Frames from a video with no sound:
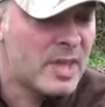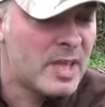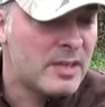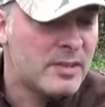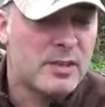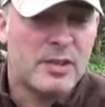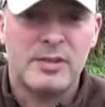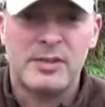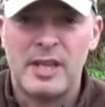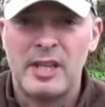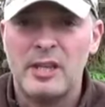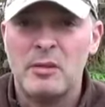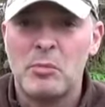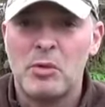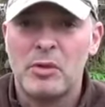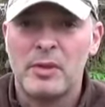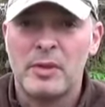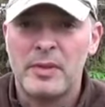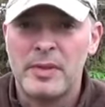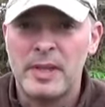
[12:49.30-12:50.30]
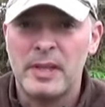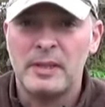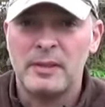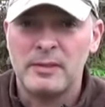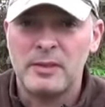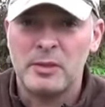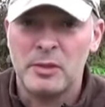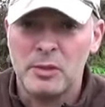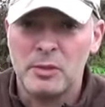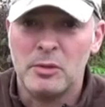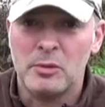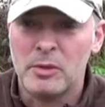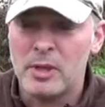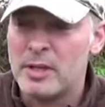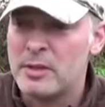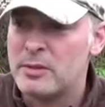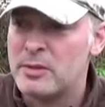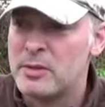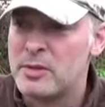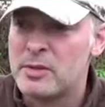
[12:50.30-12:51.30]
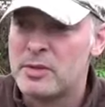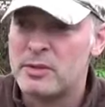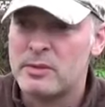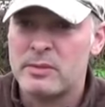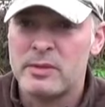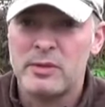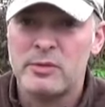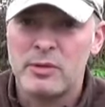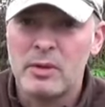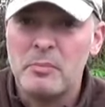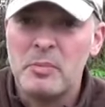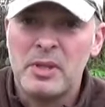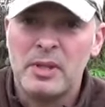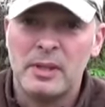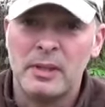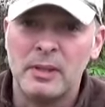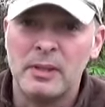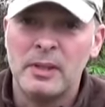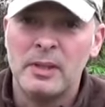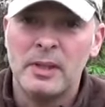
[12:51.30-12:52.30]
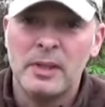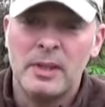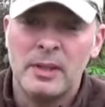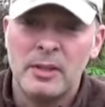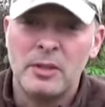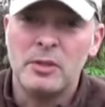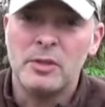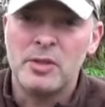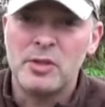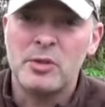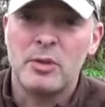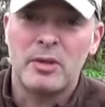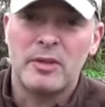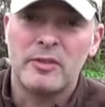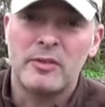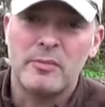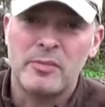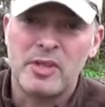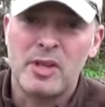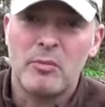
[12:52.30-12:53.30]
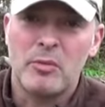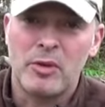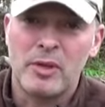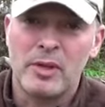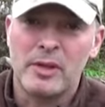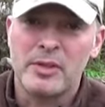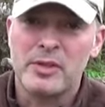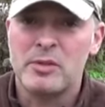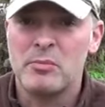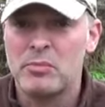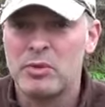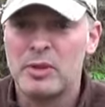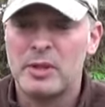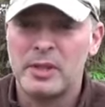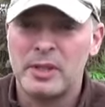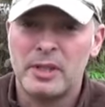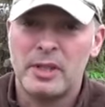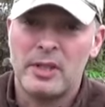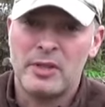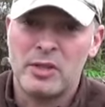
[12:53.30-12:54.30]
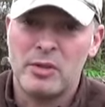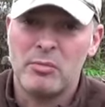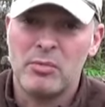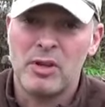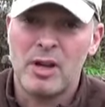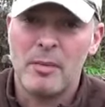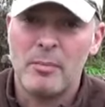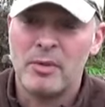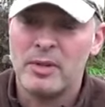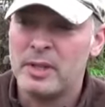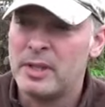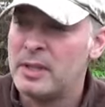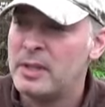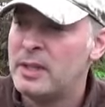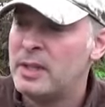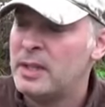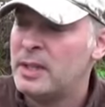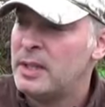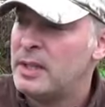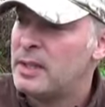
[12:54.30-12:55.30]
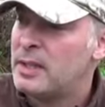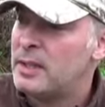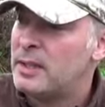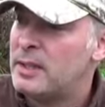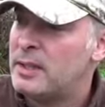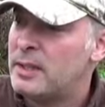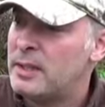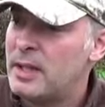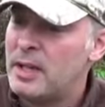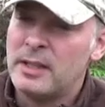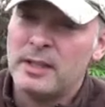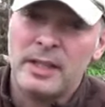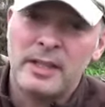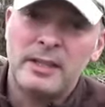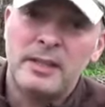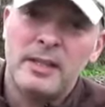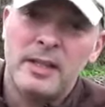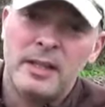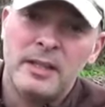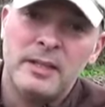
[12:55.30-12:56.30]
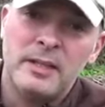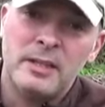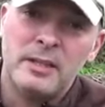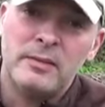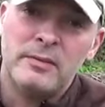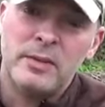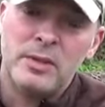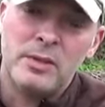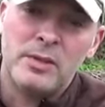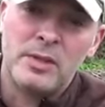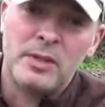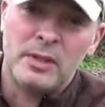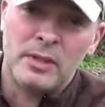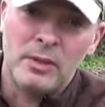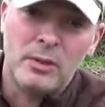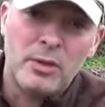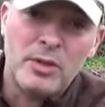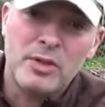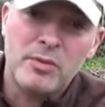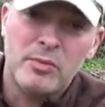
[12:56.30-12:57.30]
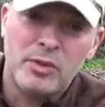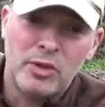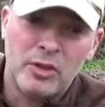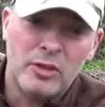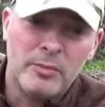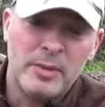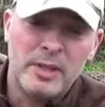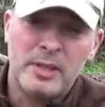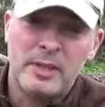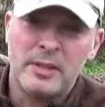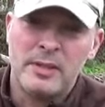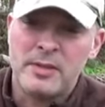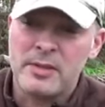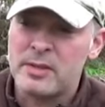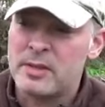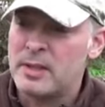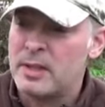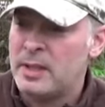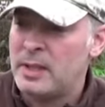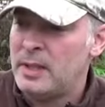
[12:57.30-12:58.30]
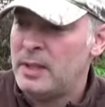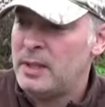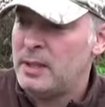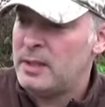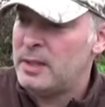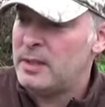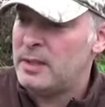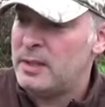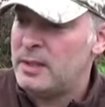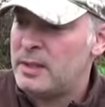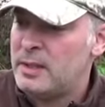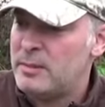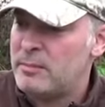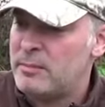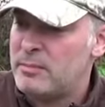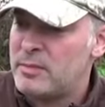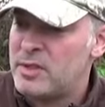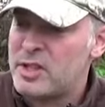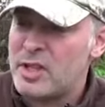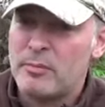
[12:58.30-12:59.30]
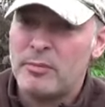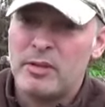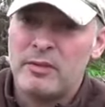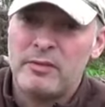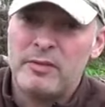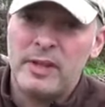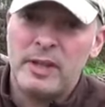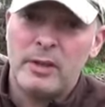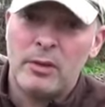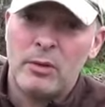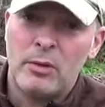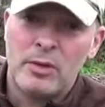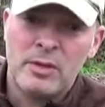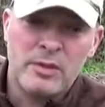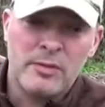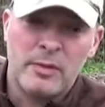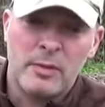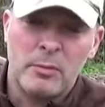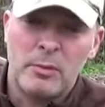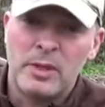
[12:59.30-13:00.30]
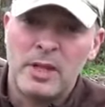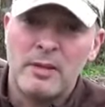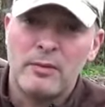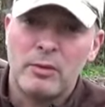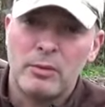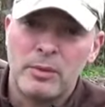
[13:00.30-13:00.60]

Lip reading: sustainable thing to do, right? You're just stripping good soil from somewhere else and putting it on your property. I like the idea of using horse manure because someone fed a horse for whatever